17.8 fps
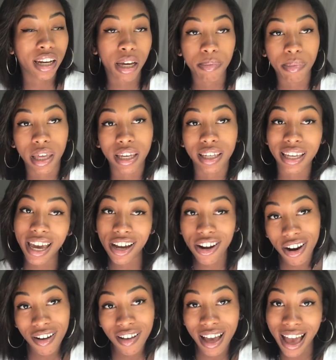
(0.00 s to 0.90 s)
And I'm like, yeah,
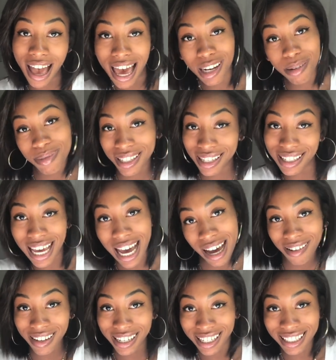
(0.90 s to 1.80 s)
girl, I had them since
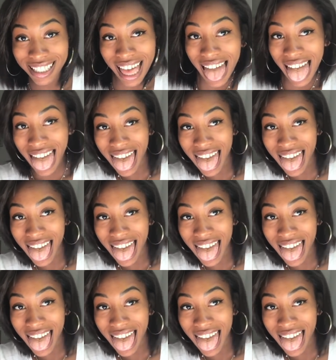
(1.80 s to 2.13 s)
August.